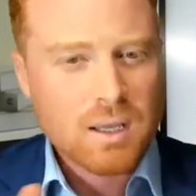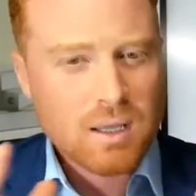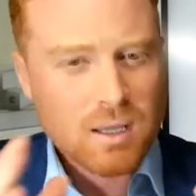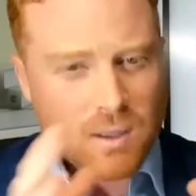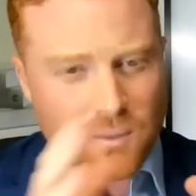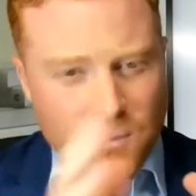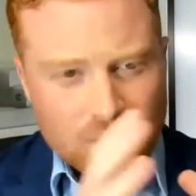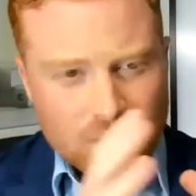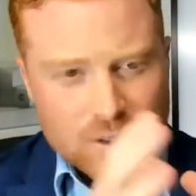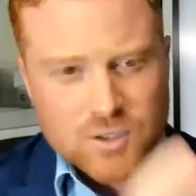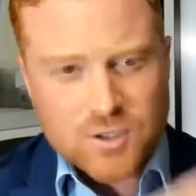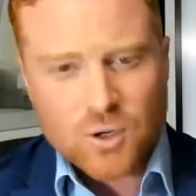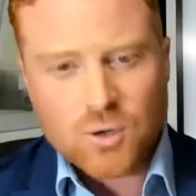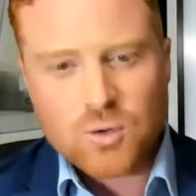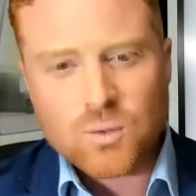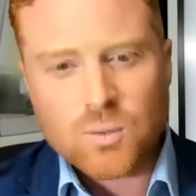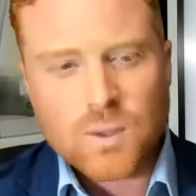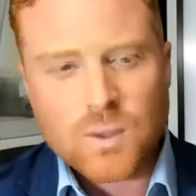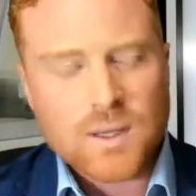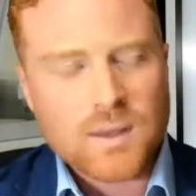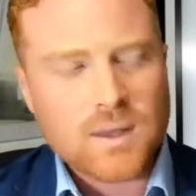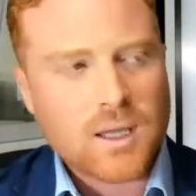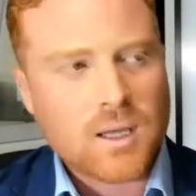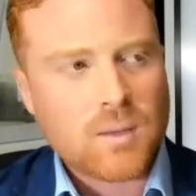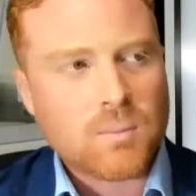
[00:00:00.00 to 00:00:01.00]
If we don't
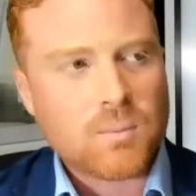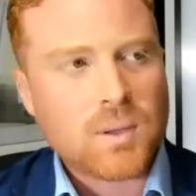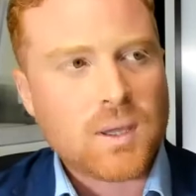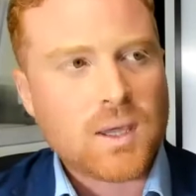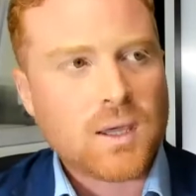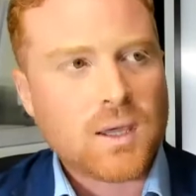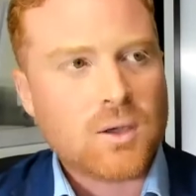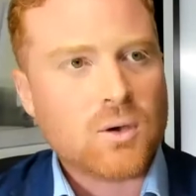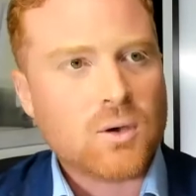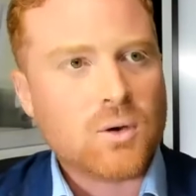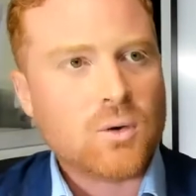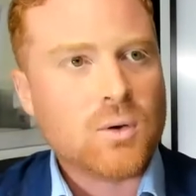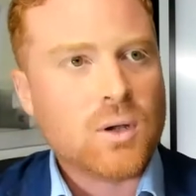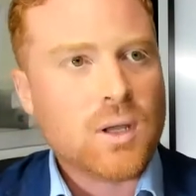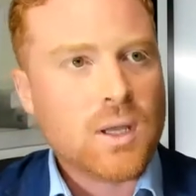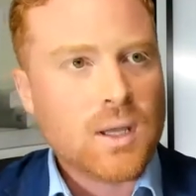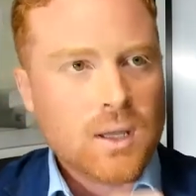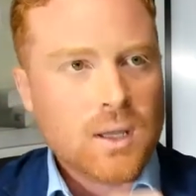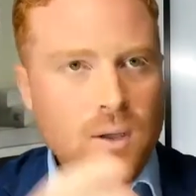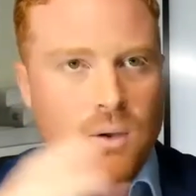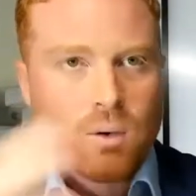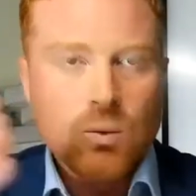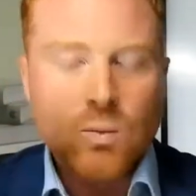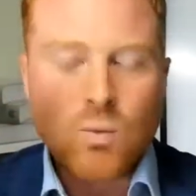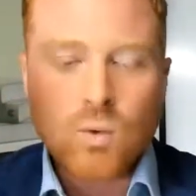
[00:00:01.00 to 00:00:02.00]
win the appeal,
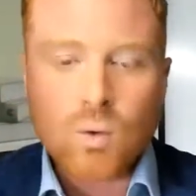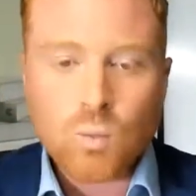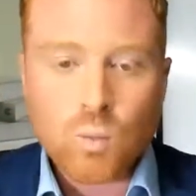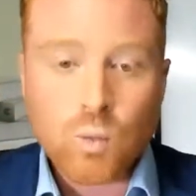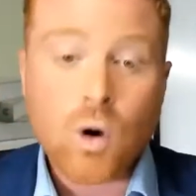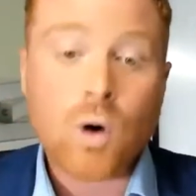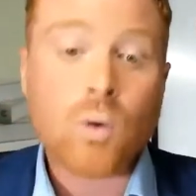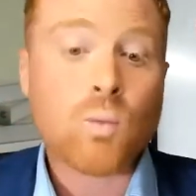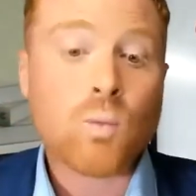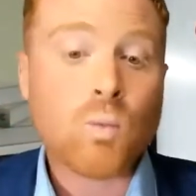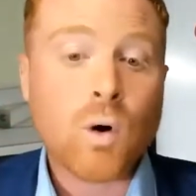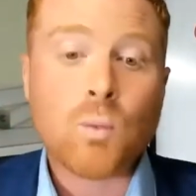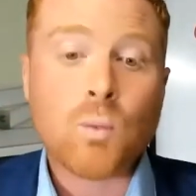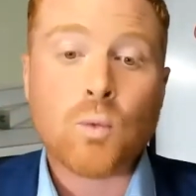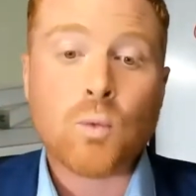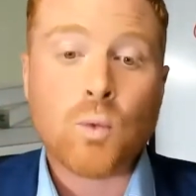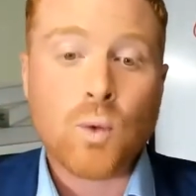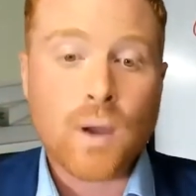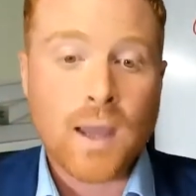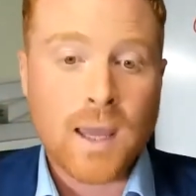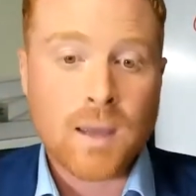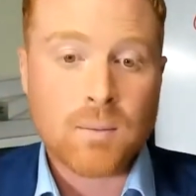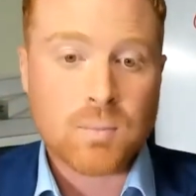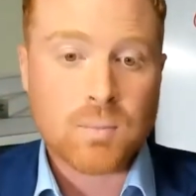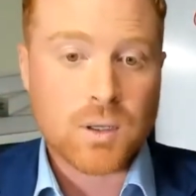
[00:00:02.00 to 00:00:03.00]
what what will
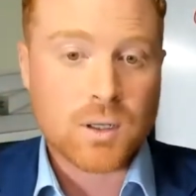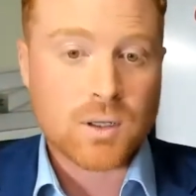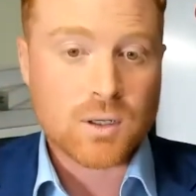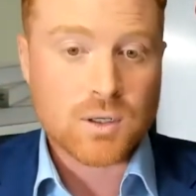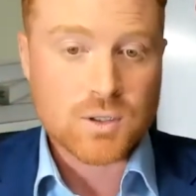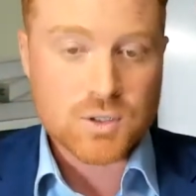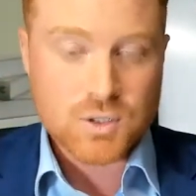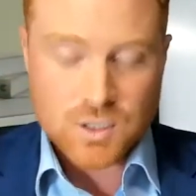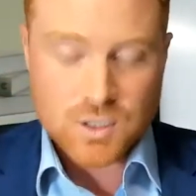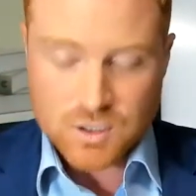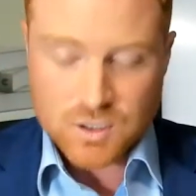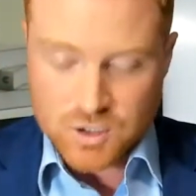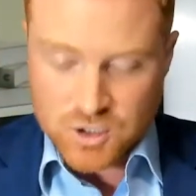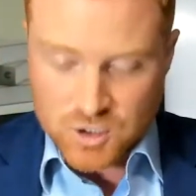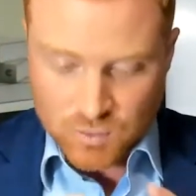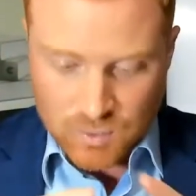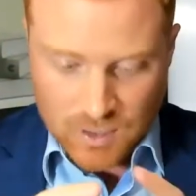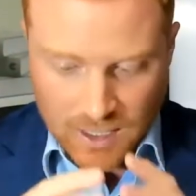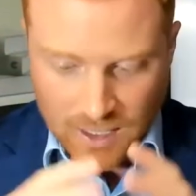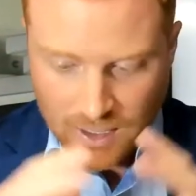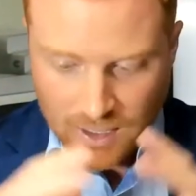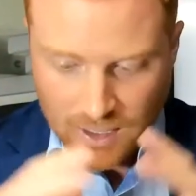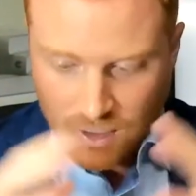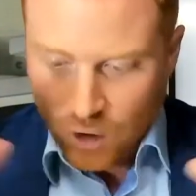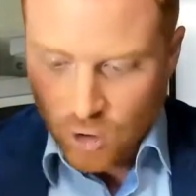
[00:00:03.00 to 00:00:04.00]
happen is and so we
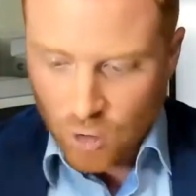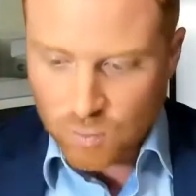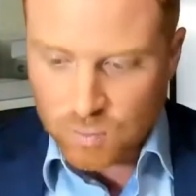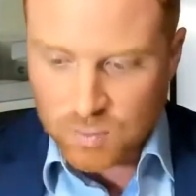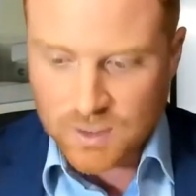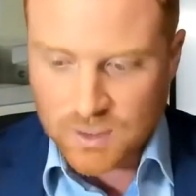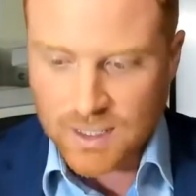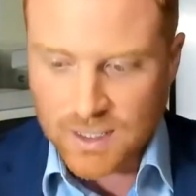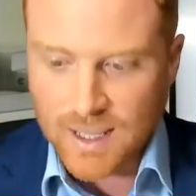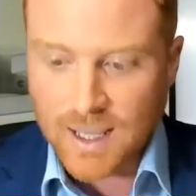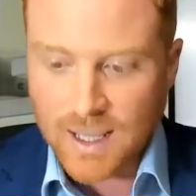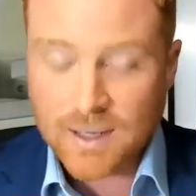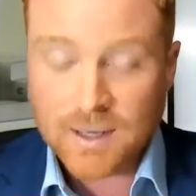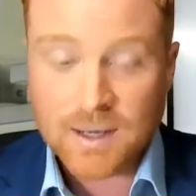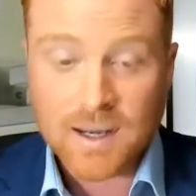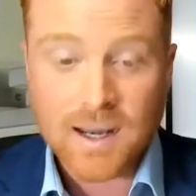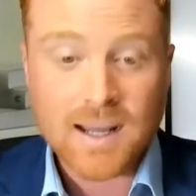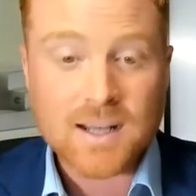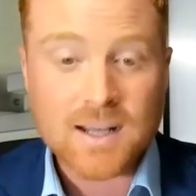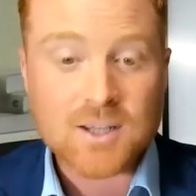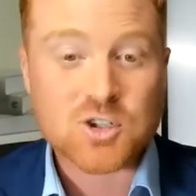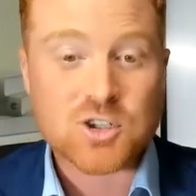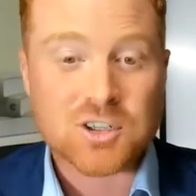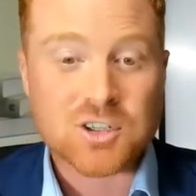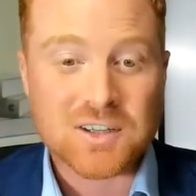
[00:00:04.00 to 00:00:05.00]
had a whole plan and
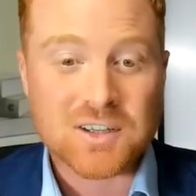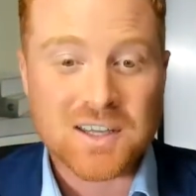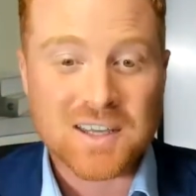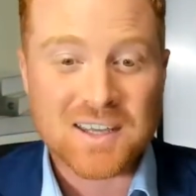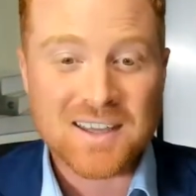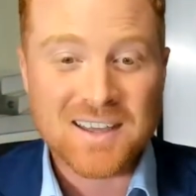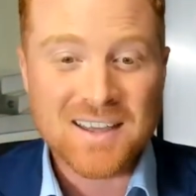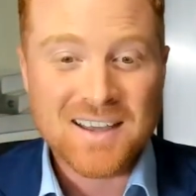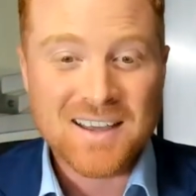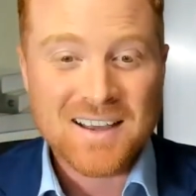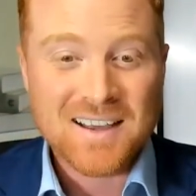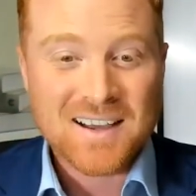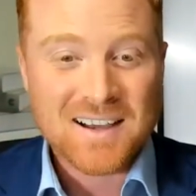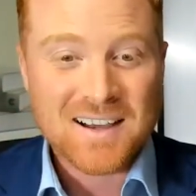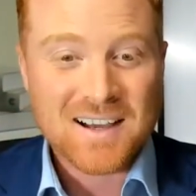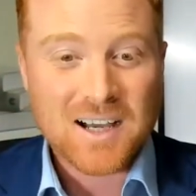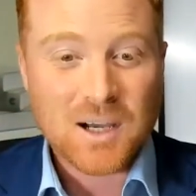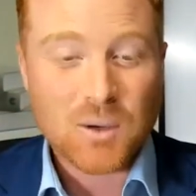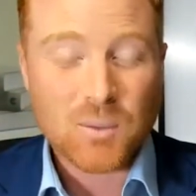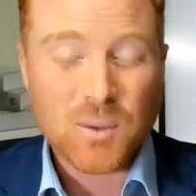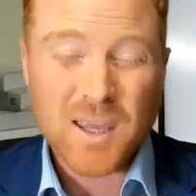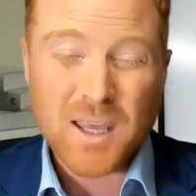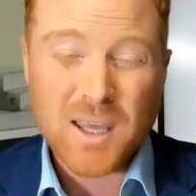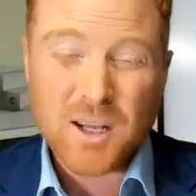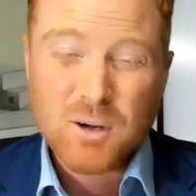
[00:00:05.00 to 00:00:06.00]
actually
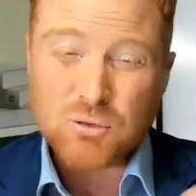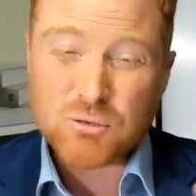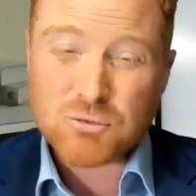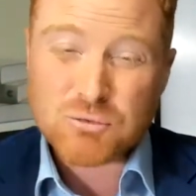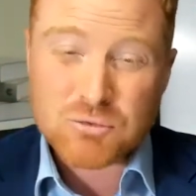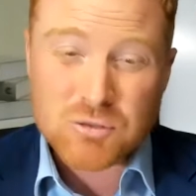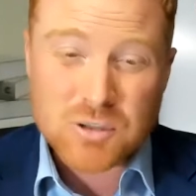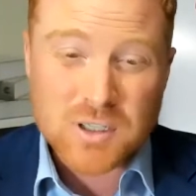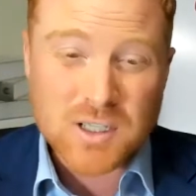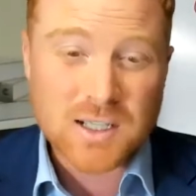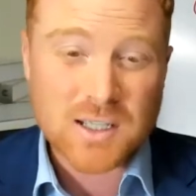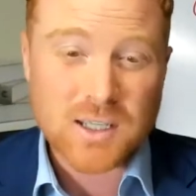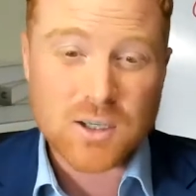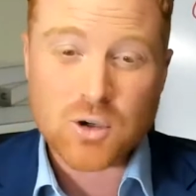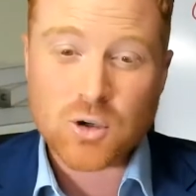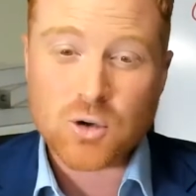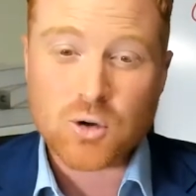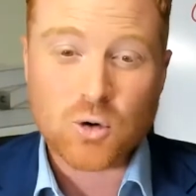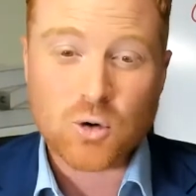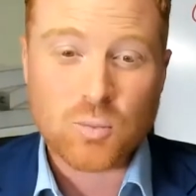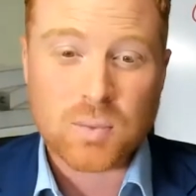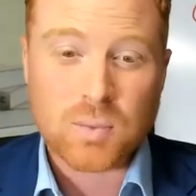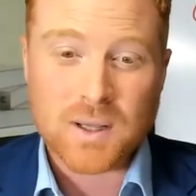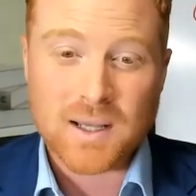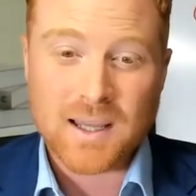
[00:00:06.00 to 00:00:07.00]
uh, we had a really
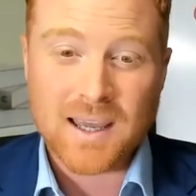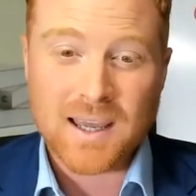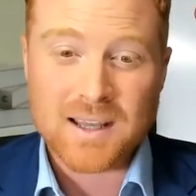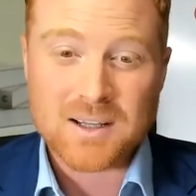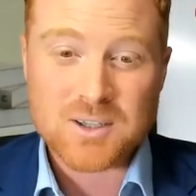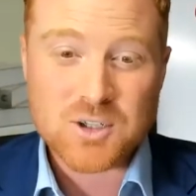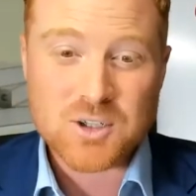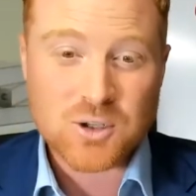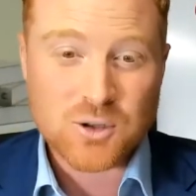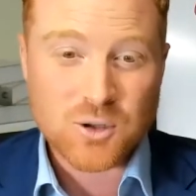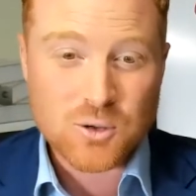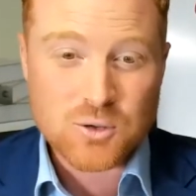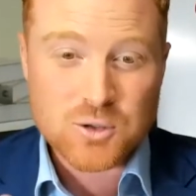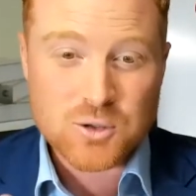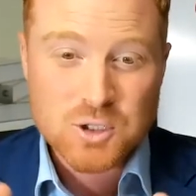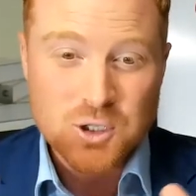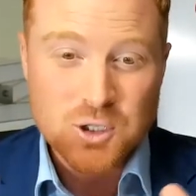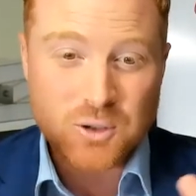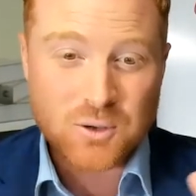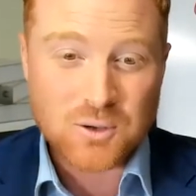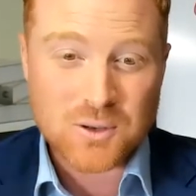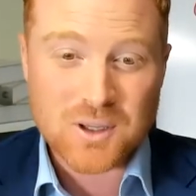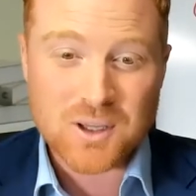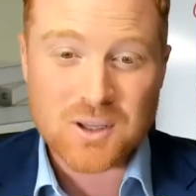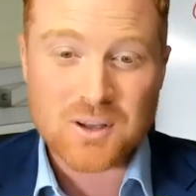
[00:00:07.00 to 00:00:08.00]
cool plan so those of
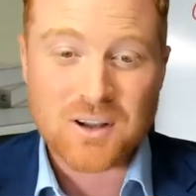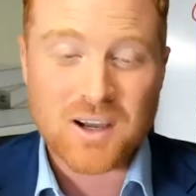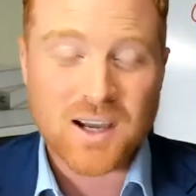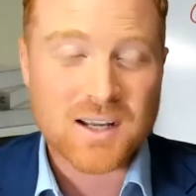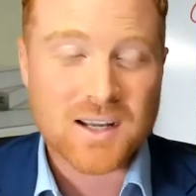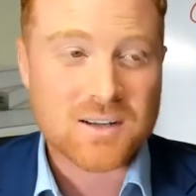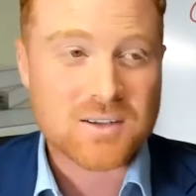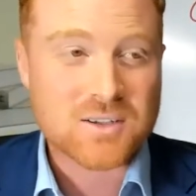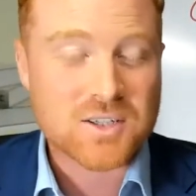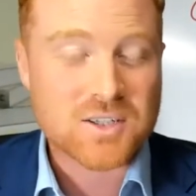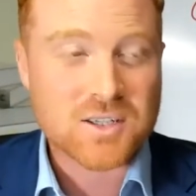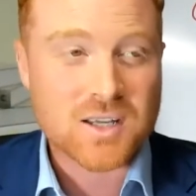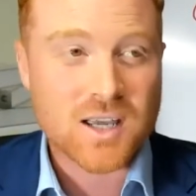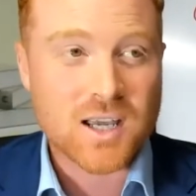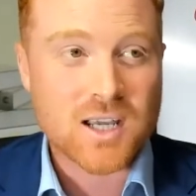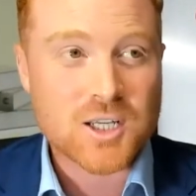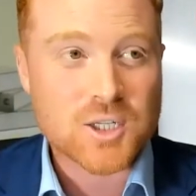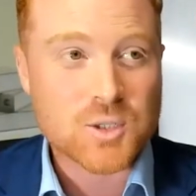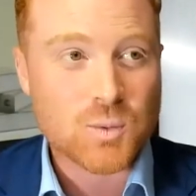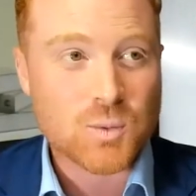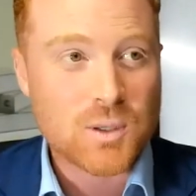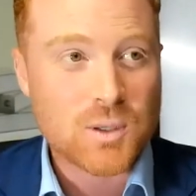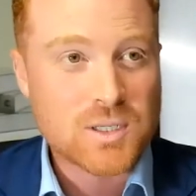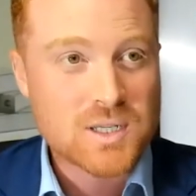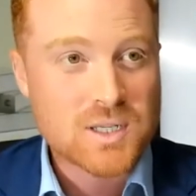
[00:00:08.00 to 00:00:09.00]
you in the united
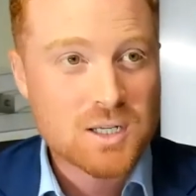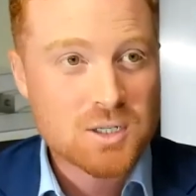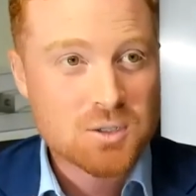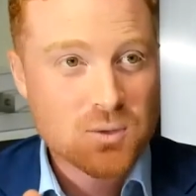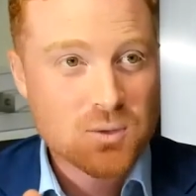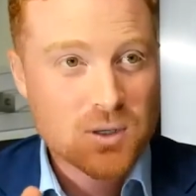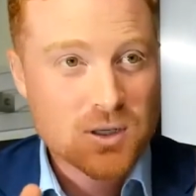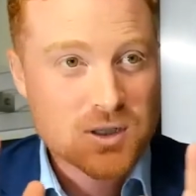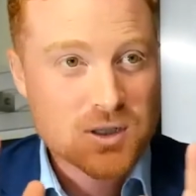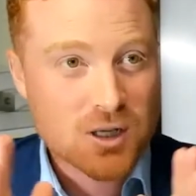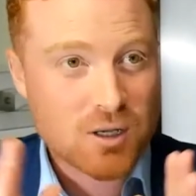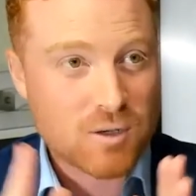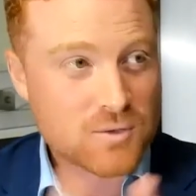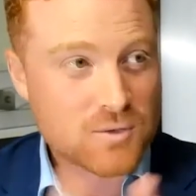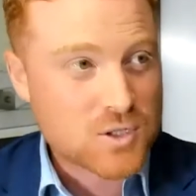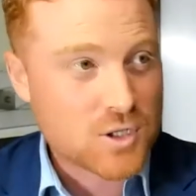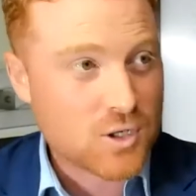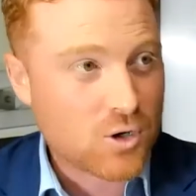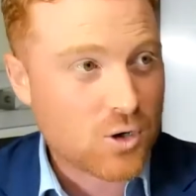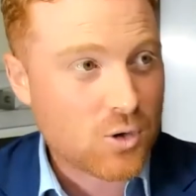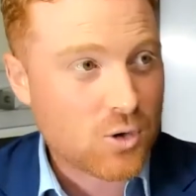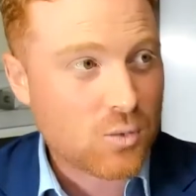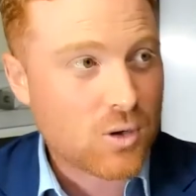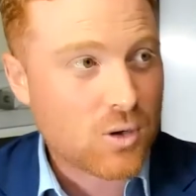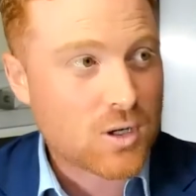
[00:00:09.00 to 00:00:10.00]
states we said to ourselves you
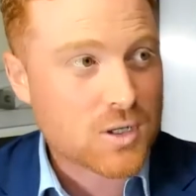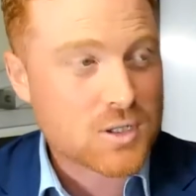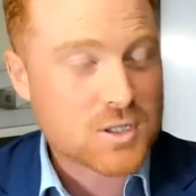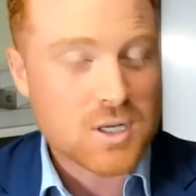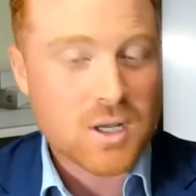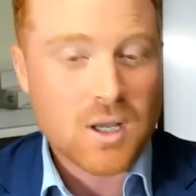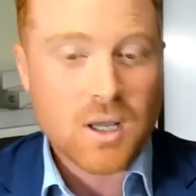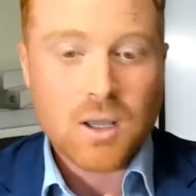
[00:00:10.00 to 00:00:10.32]
know what